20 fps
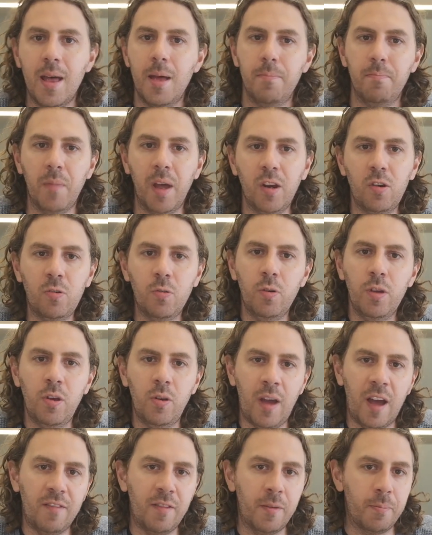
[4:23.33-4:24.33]
Make sure
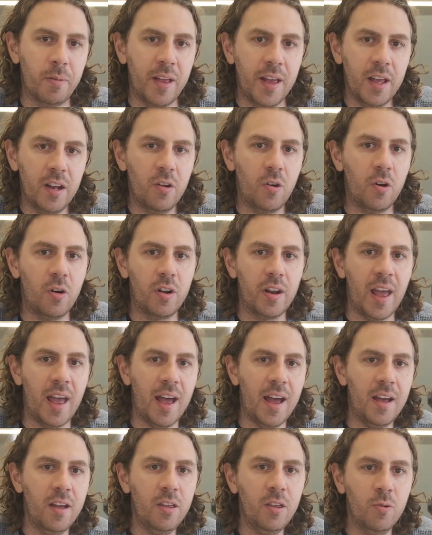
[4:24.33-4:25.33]
you have a plan on
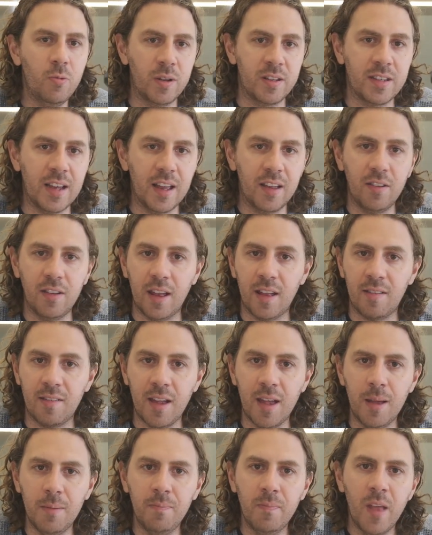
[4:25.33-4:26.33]
how you attack the
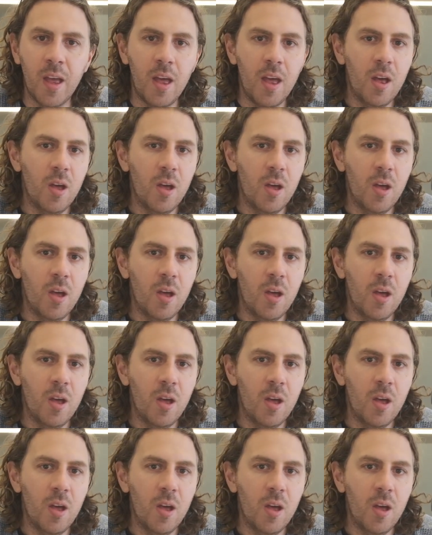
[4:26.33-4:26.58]
exam,